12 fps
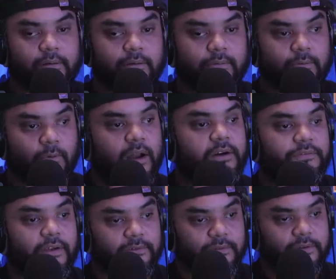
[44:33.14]

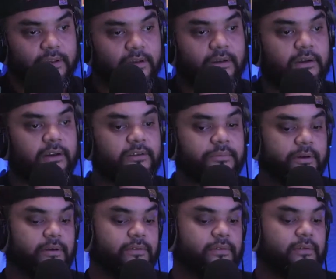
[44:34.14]
Waterfest was like a good
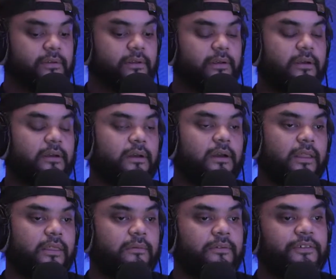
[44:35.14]
experience. I
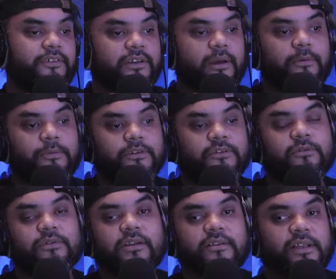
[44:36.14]
think the first time it was
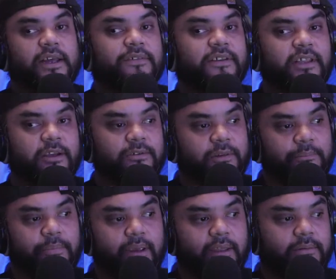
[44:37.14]
2011. It's like the
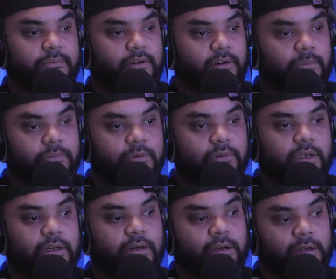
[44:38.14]
biggest Bon Tuk
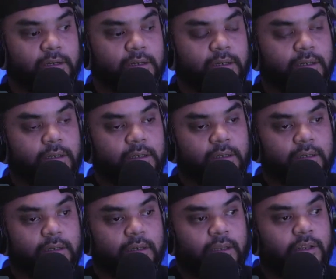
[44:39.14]
in the
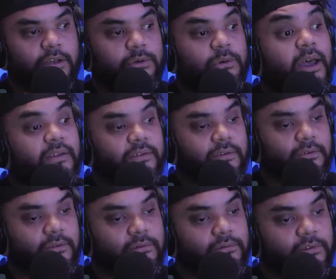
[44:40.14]

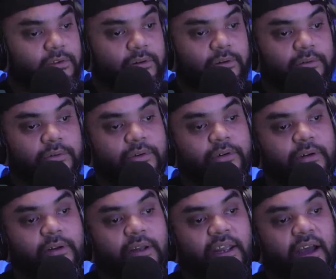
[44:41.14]
U.S. So
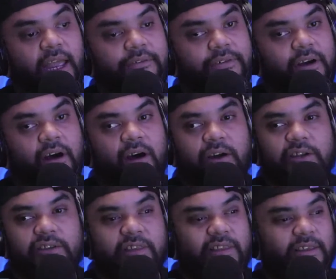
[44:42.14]
every
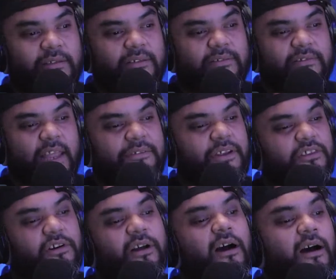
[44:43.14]
August, I think every
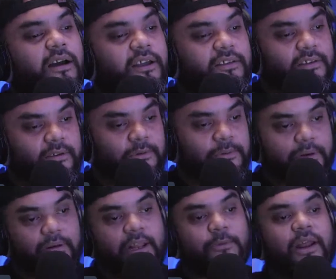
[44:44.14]
third August, they would
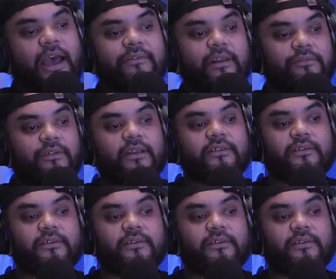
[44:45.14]
have that event.